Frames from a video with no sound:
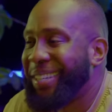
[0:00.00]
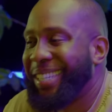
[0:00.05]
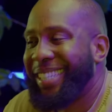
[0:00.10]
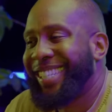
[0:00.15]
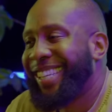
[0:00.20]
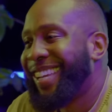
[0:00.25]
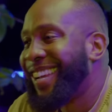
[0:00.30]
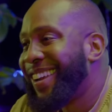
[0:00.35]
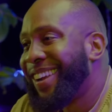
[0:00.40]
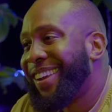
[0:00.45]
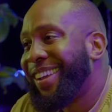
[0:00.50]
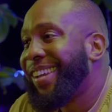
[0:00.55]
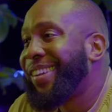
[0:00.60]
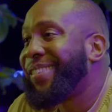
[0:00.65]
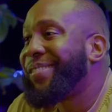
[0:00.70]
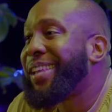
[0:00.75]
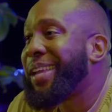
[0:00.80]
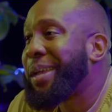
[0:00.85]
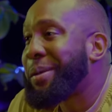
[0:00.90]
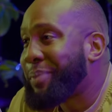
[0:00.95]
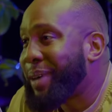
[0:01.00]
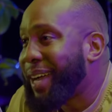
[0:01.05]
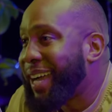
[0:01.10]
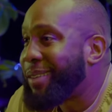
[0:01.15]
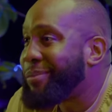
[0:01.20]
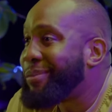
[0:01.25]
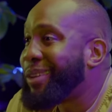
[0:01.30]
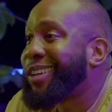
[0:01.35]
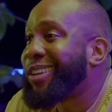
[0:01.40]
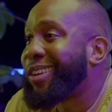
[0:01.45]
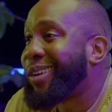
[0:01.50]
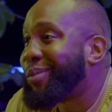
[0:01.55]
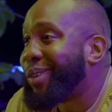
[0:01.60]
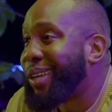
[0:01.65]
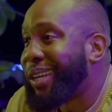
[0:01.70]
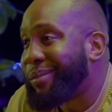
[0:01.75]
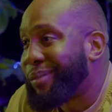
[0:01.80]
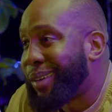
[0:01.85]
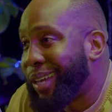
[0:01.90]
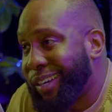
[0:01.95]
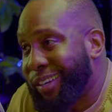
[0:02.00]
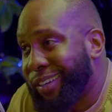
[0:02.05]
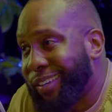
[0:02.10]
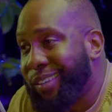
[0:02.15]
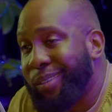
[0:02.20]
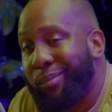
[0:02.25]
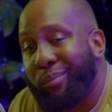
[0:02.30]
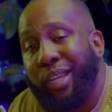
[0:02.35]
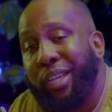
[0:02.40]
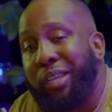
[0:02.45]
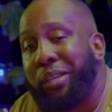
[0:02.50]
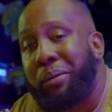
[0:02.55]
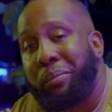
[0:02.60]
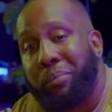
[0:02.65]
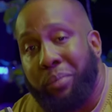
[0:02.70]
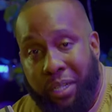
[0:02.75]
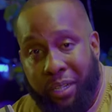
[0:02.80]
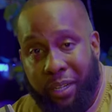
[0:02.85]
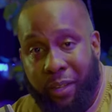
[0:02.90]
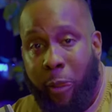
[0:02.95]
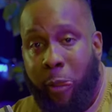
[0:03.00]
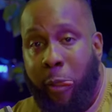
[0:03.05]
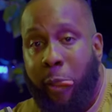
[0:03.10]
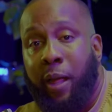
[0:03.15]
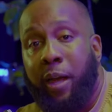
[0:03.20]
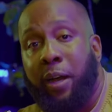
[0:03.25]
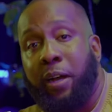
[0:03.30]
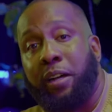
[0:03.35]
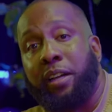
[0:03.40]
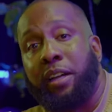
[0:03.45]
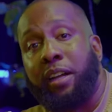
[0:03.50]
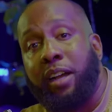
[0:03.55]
but if they buy, make your money, my girl. Make your money on